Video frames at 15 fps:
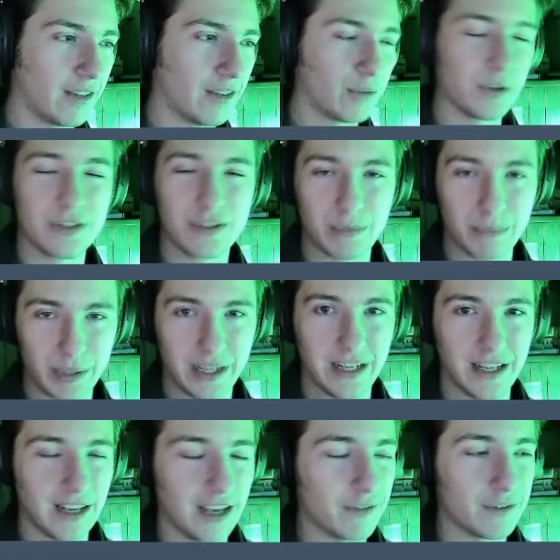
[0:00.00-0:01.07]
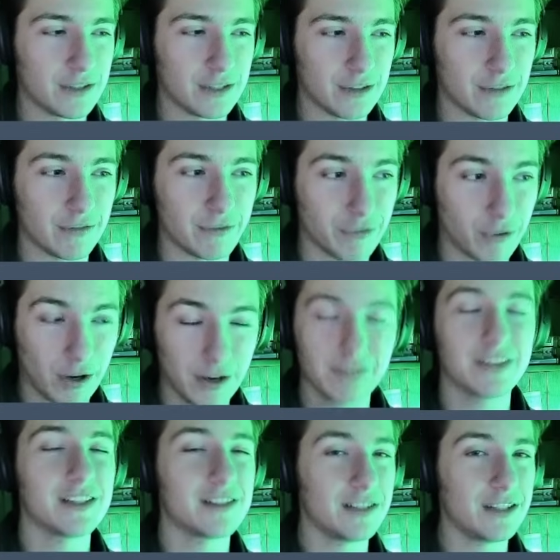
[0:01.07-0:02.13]
reason being, if it's in front of
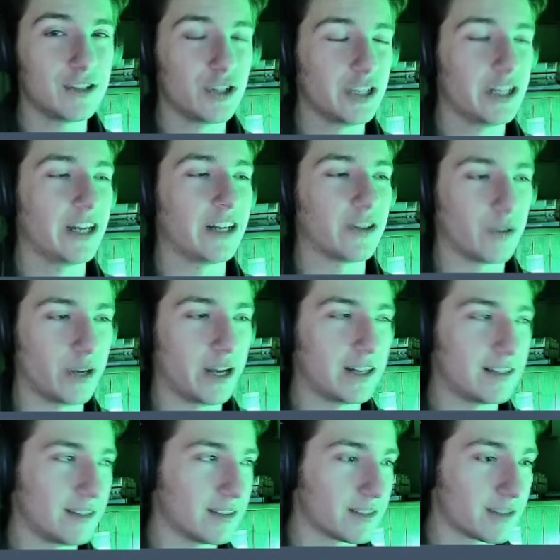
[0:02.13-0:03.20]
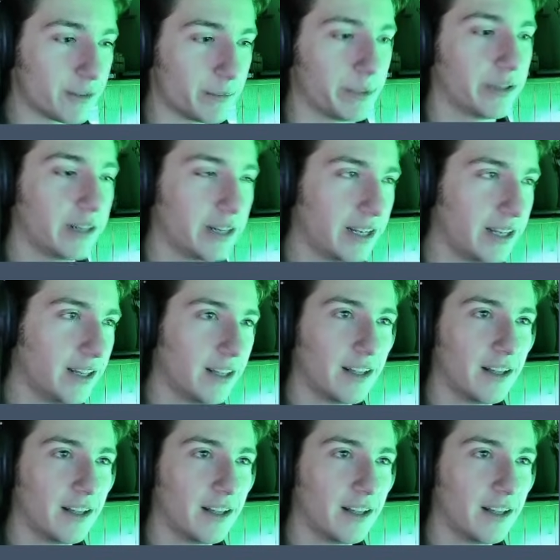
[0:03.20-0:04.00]
the CG, it creates instability.